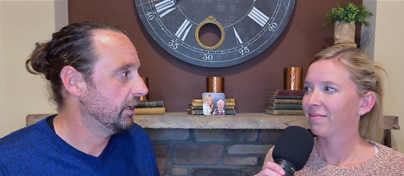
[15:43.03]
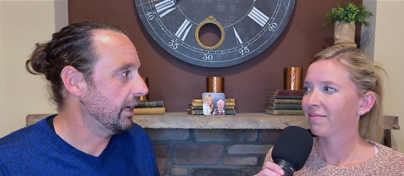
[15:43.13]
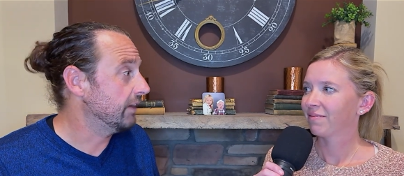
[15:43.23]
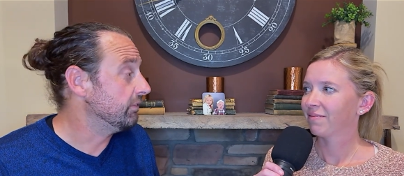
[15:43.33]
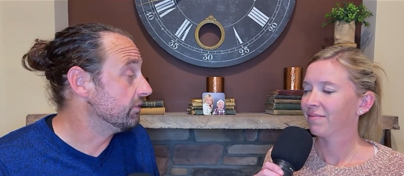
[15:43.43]

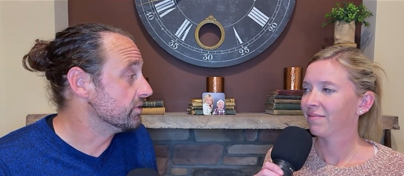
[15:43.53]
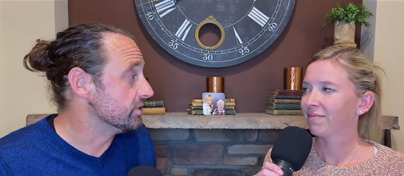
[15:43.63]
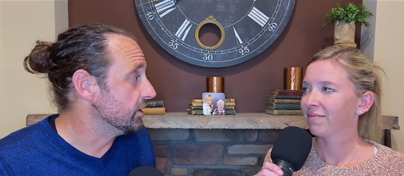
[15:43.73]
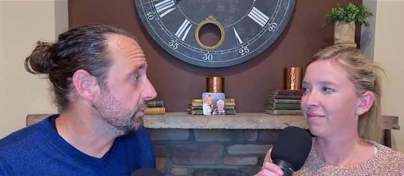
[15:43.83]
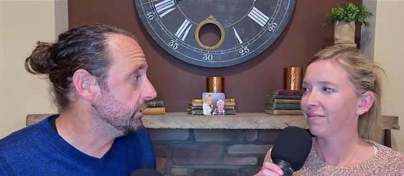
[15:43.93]
Speaker 1: I've never seen
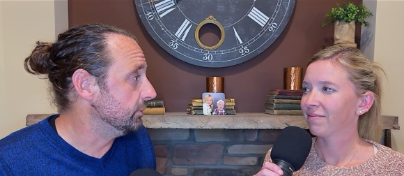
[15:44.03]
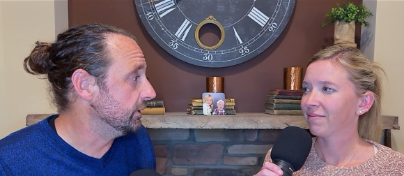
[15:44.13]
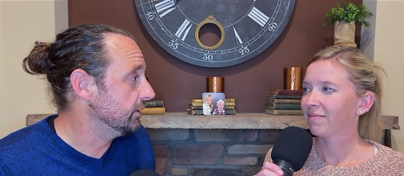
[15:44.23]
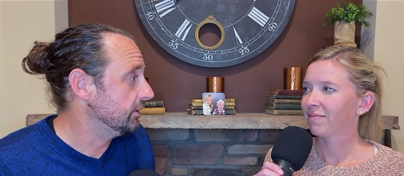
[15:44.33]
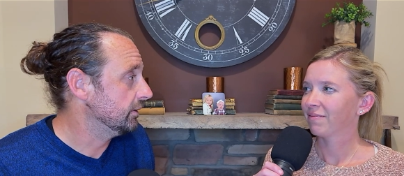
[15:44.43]
her be mean.
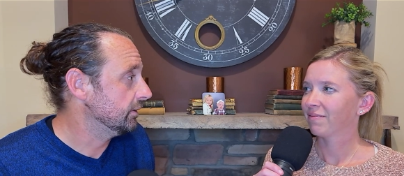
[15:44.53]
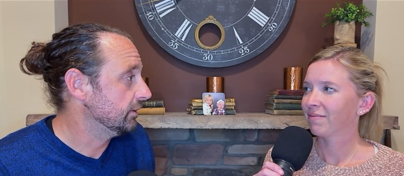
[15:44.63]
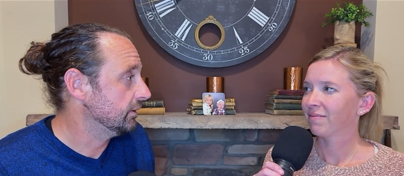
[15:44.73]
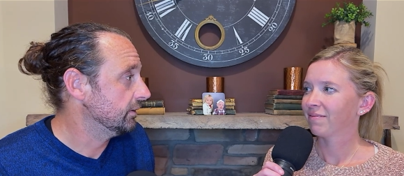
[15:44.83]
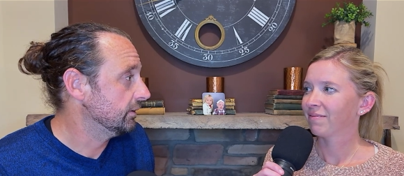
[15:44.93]

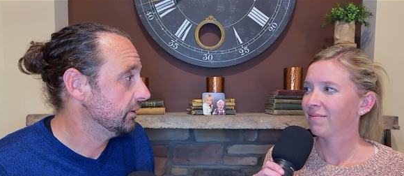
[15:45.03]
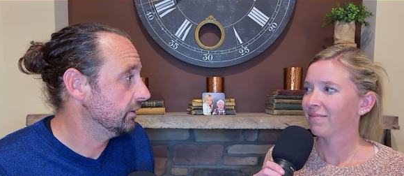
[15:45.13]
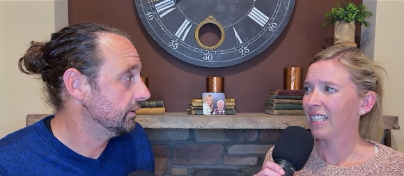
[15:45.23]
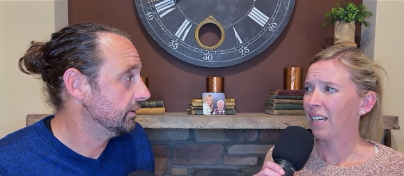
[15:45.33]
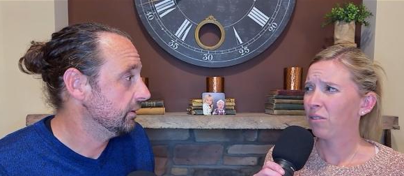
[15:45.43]

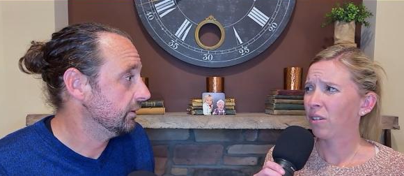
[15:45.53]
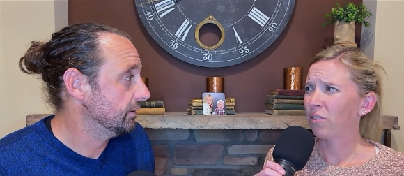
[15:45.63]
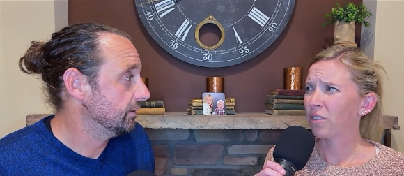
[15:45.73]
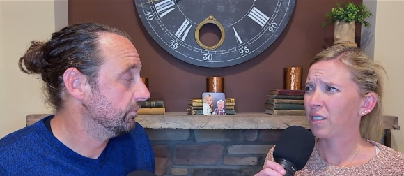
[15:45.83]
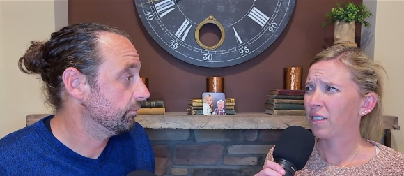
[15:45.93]
Speaker 2: Have you ever
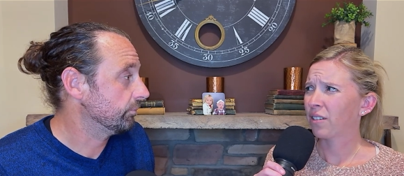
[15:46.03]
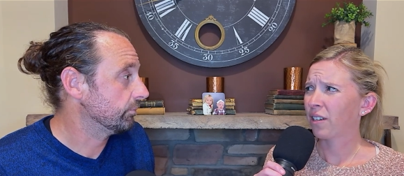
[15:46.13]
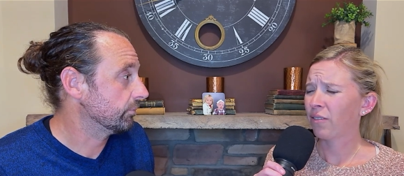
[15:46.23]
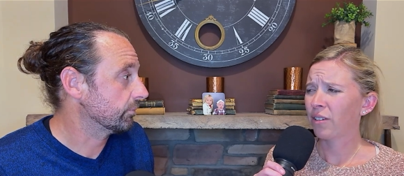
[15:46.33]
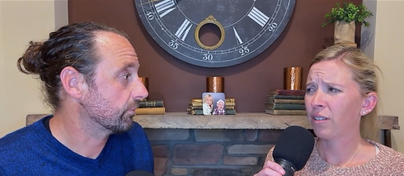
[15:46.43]
seen her
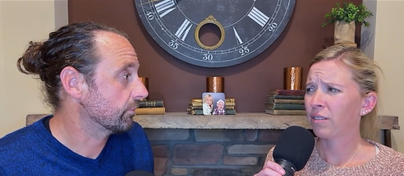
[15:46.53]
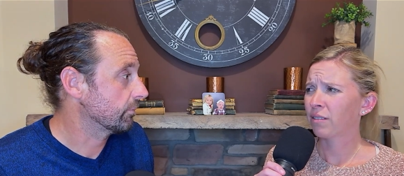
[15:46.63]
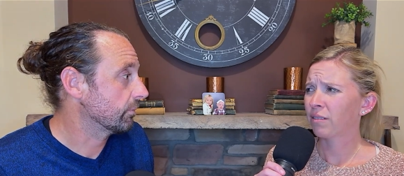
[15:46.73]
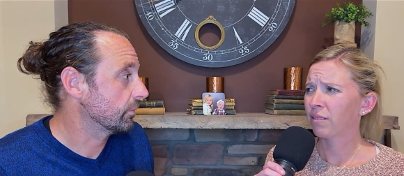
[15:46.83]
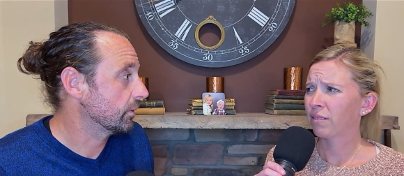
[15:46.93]
ever?
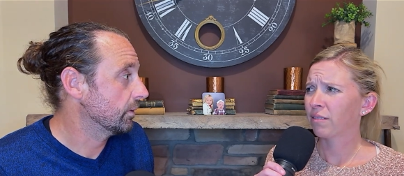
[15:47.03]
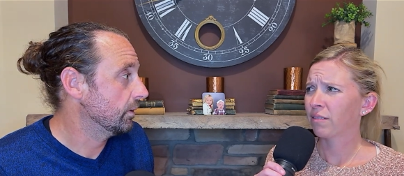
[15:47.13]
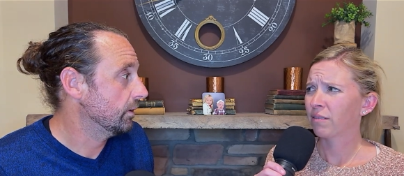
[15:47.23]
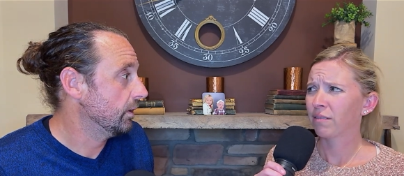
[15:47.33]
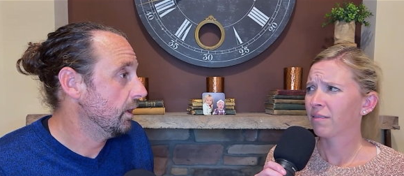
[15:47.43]

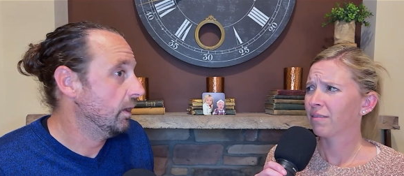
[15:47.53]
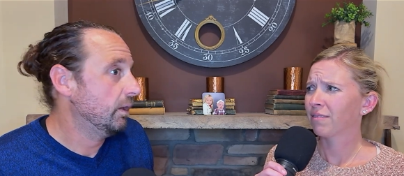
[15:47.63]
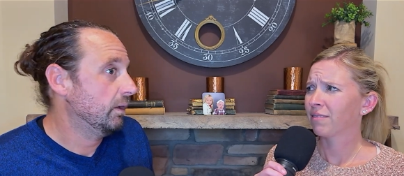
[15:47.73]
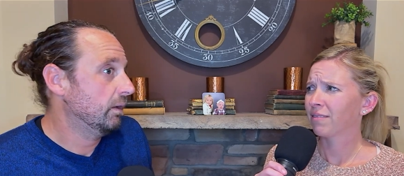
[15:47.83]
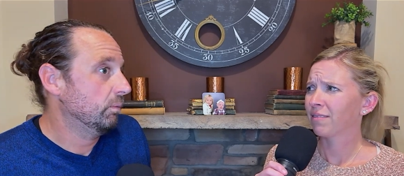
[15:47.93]

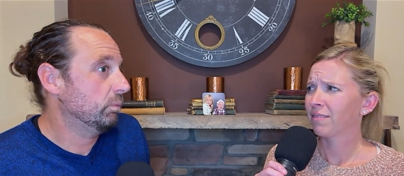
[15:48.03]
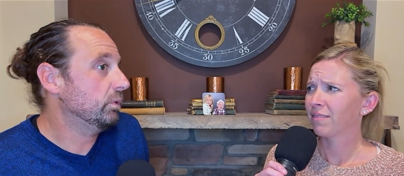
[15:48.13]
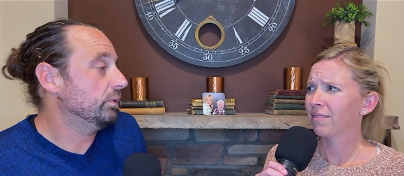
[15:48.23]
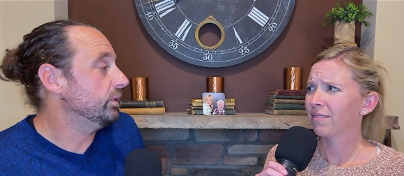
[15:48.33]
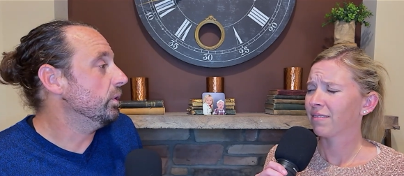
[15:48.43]

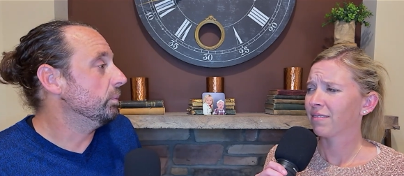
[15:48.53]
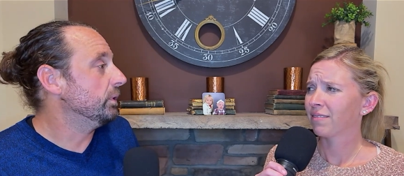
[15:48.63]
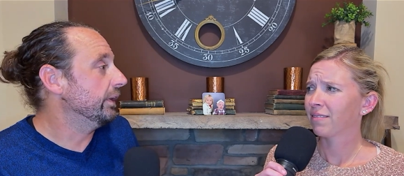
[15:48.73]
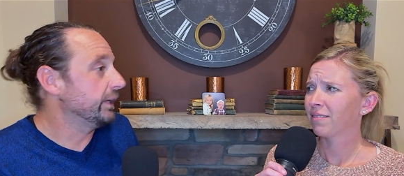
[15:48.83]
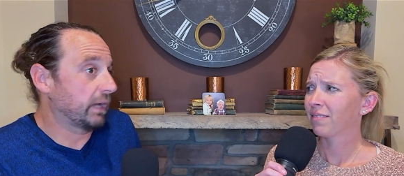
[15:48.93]
Speaker 1: Well, no, but
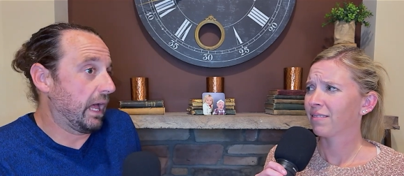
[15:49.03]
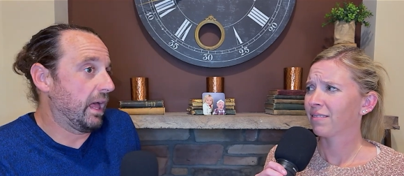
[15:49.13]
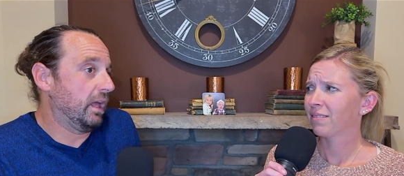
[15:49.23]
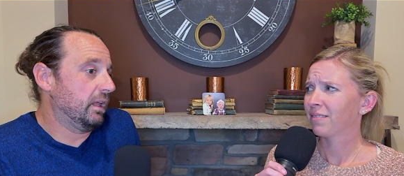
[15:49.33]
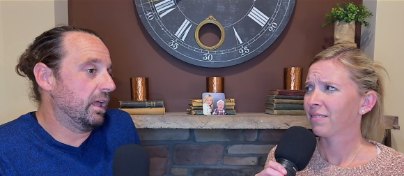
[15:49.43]
like
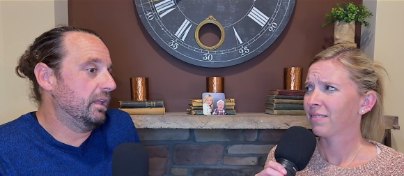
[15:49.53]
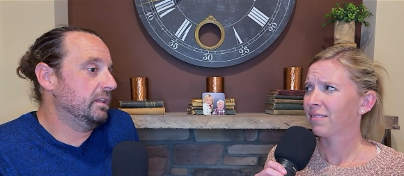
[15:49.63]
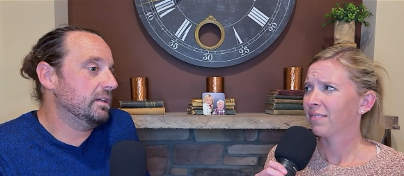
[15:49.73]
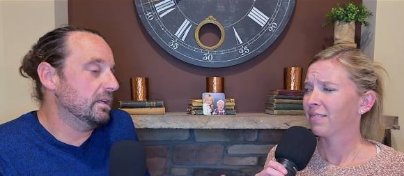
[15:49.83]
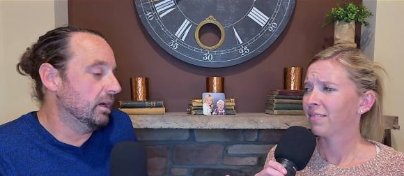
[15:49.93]
I,
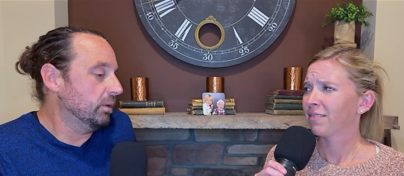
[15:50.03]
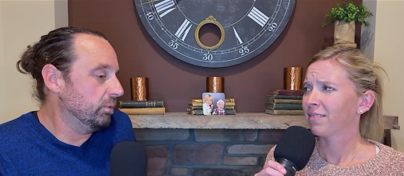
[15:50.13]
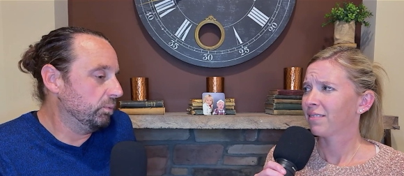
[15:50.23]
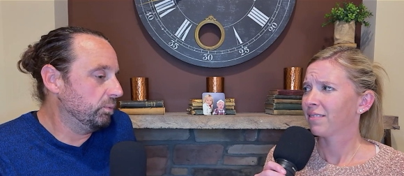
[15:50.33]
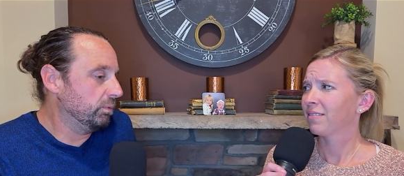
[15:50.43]
you know,